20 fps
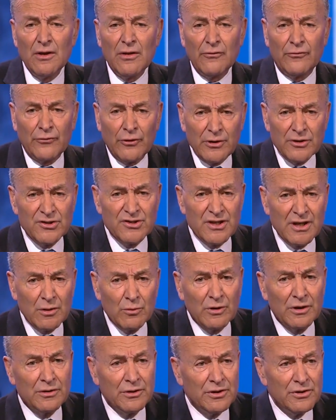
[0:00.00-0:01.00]
the first
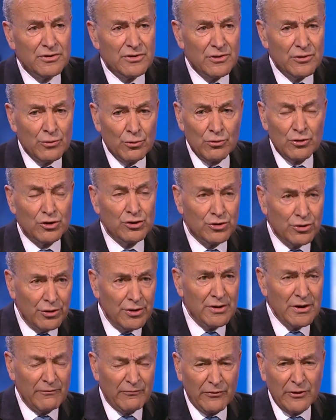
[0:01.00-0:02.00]
thing we're going to do
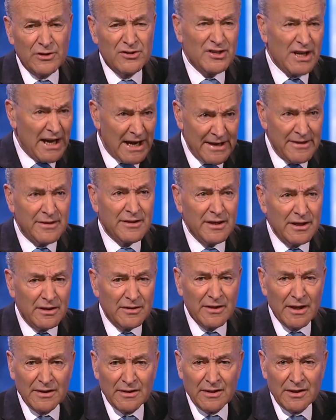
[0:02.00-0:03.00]
should, first, I
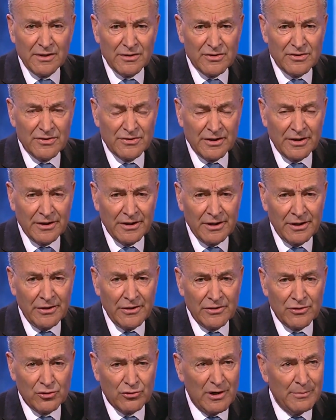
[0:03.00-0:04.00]
think that this, uh,
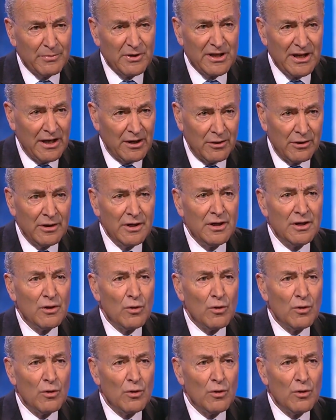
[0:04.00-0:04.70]
the Trump care